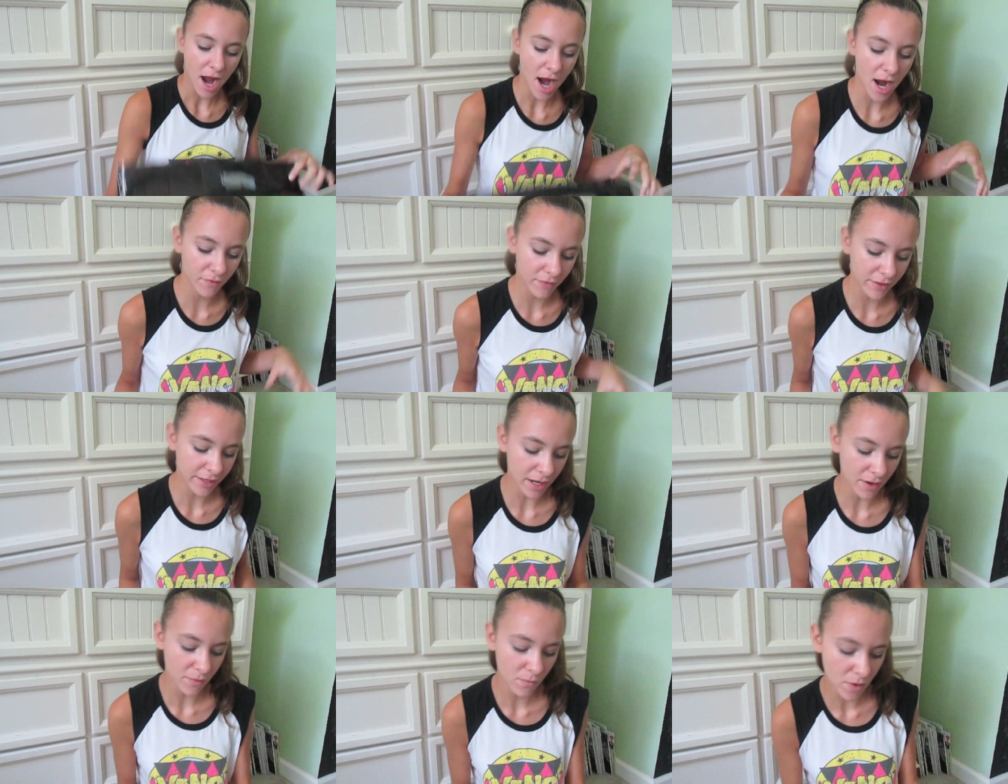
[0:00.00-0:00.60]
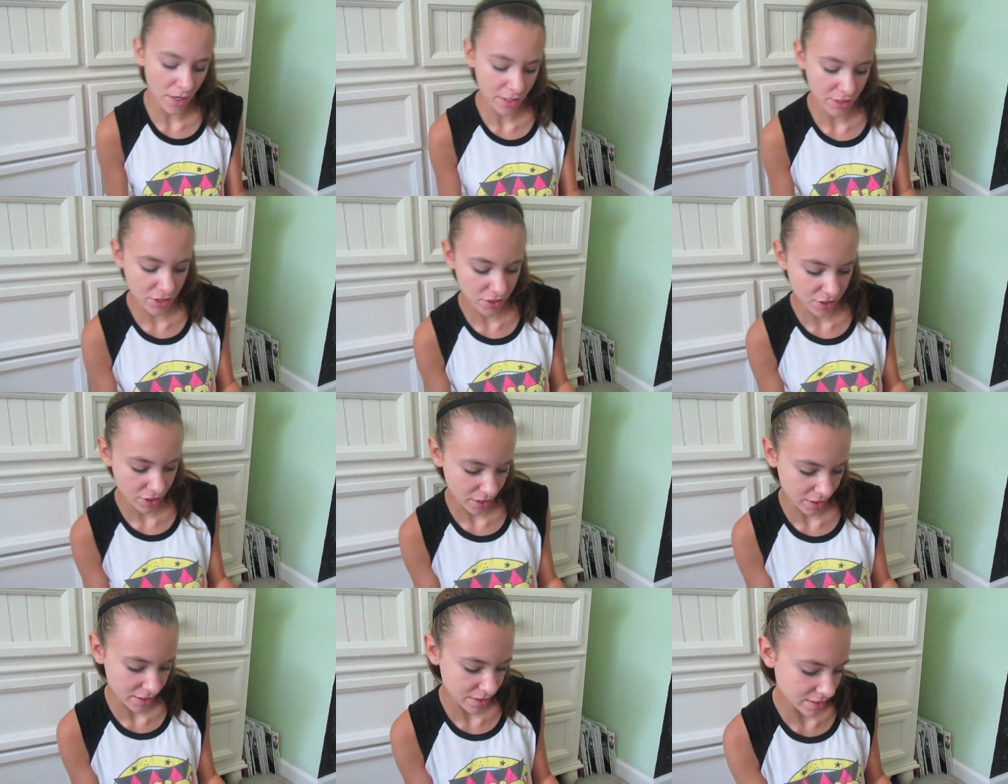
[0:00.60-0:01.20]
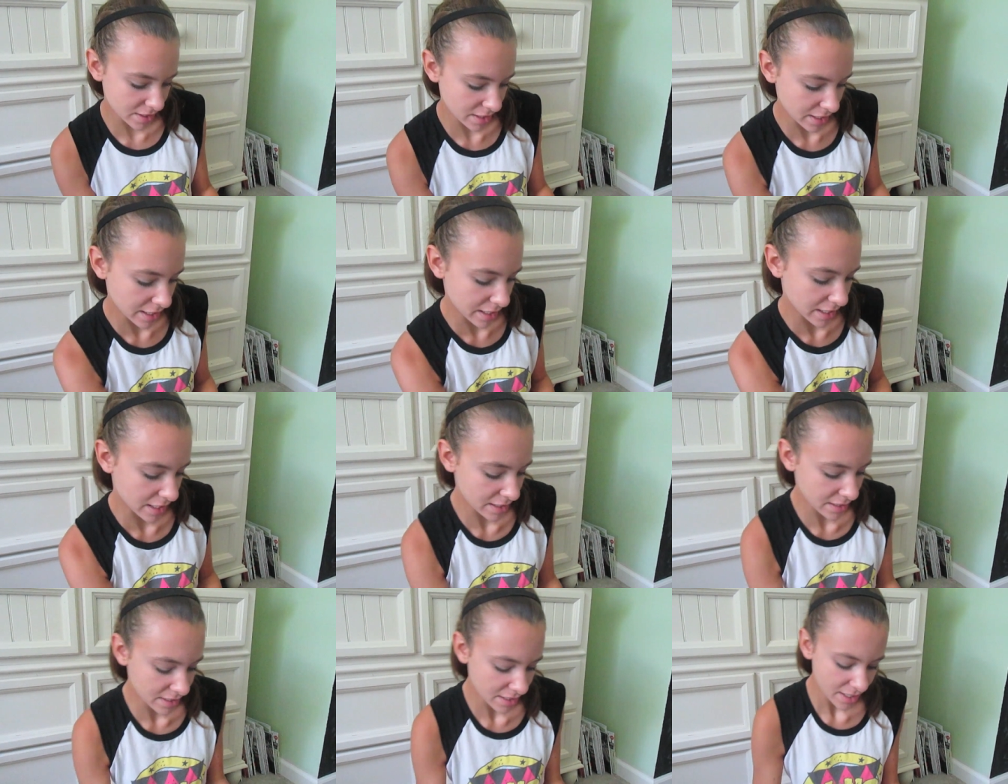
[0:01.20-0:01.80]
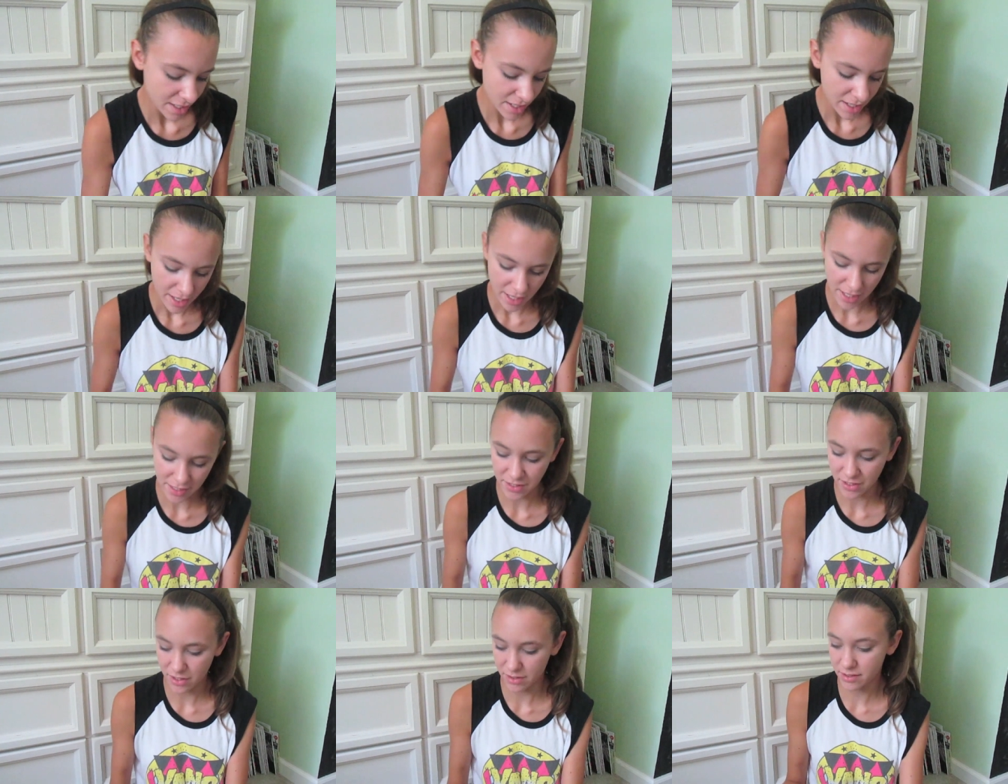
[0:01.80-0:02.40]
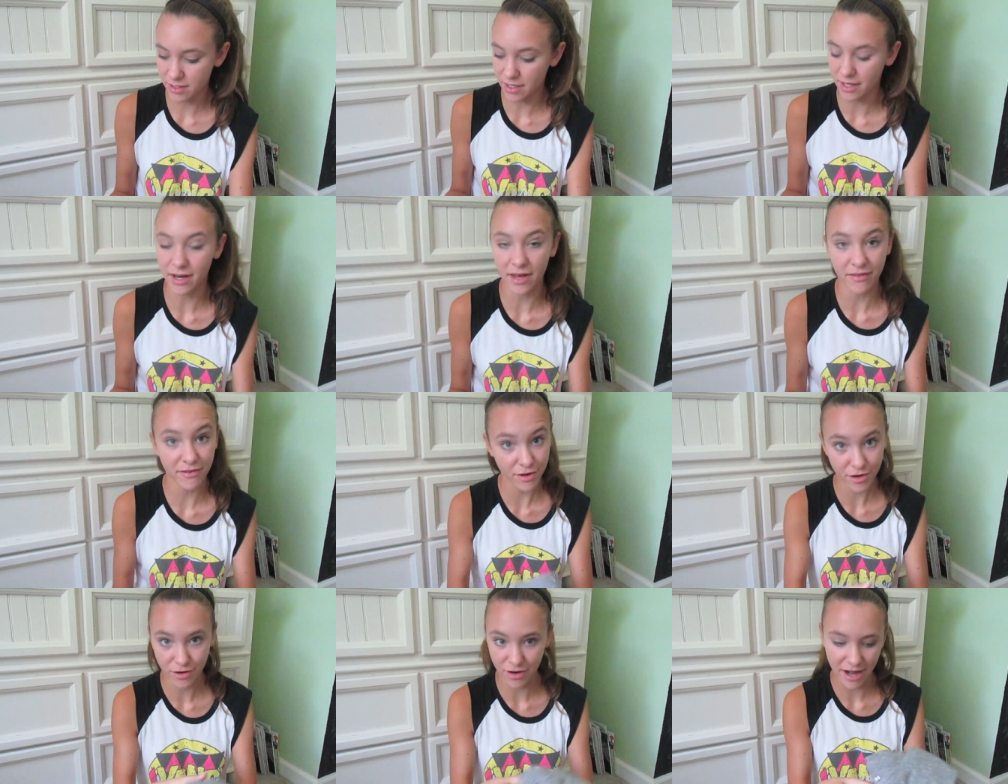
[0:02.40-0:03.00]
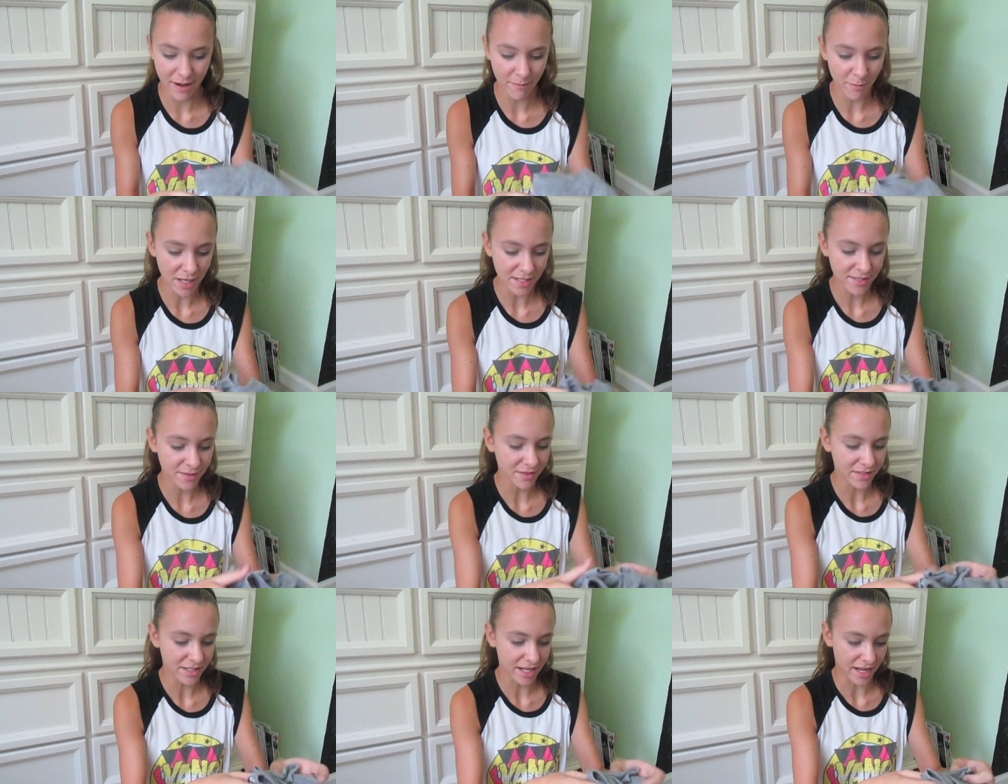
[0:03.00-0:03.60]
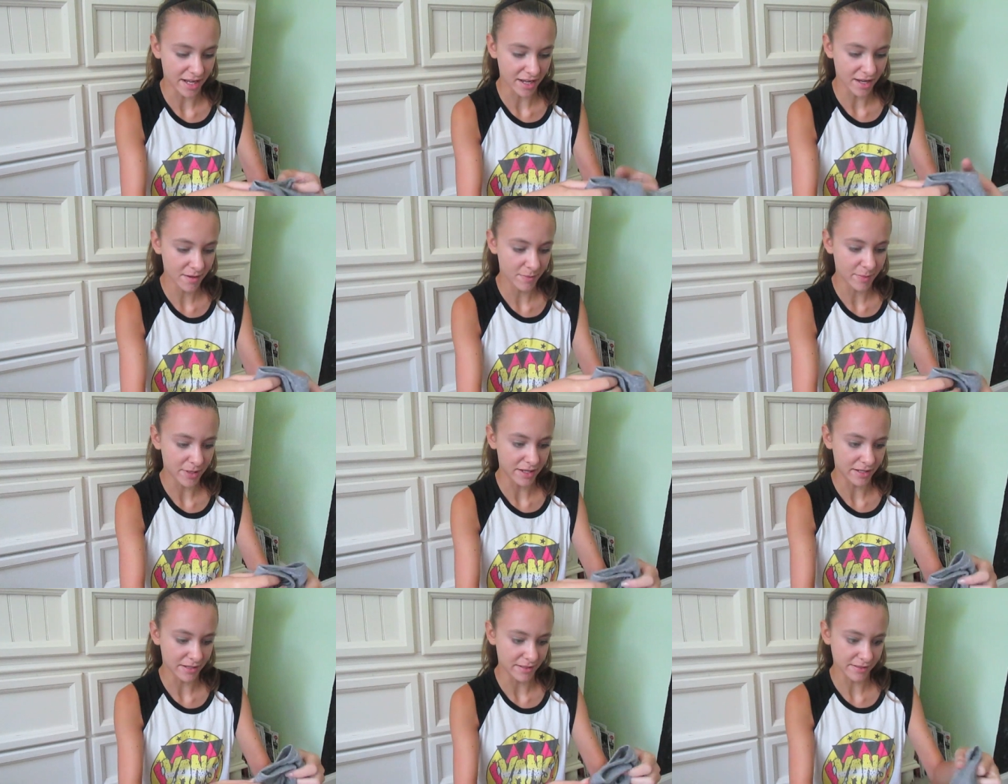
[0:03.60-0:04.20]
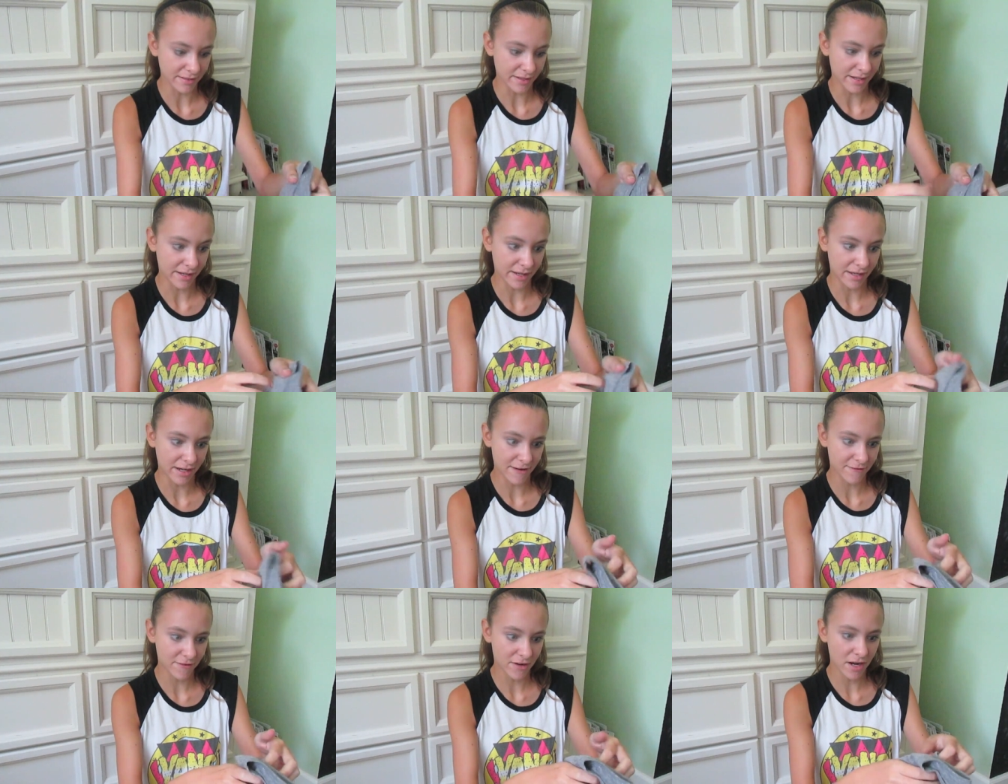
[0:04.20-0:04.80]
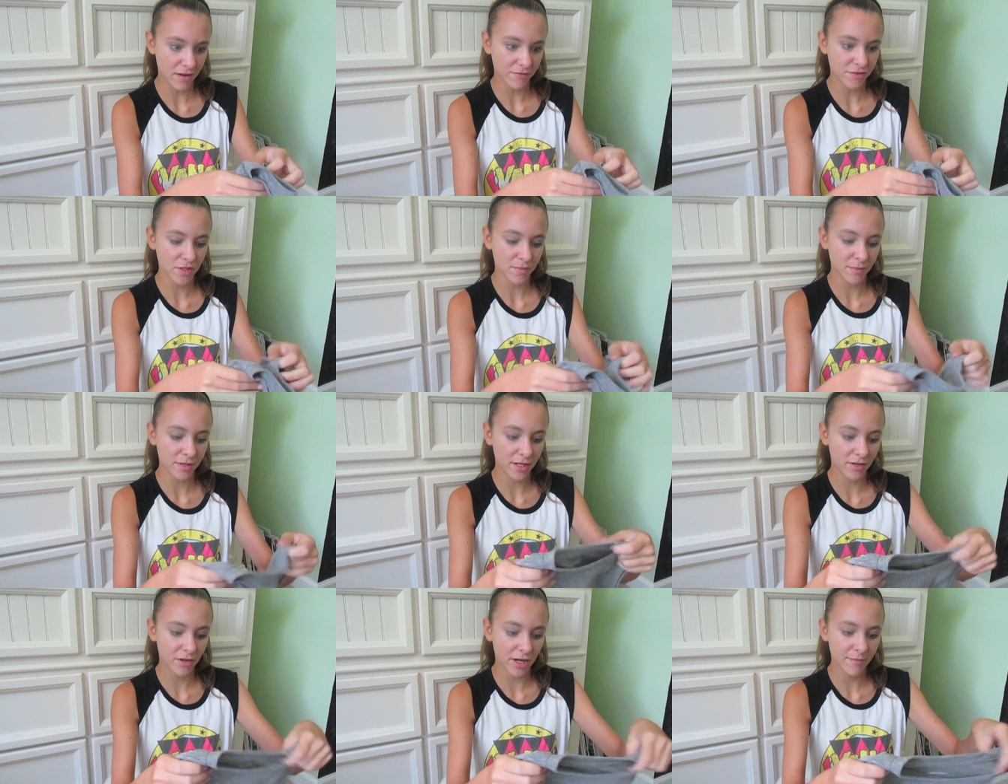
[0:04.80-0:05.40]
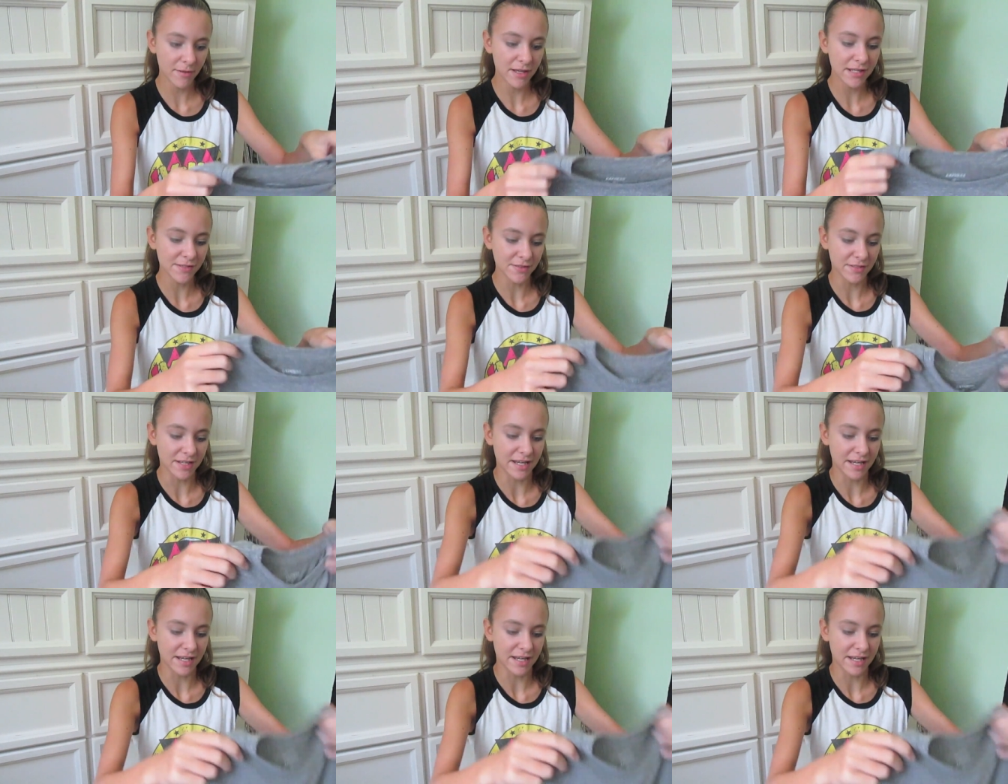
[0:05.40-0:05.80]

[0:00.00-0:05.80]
I only got one shirt and it's just another gray muscle tank because I can never have too many gray muscle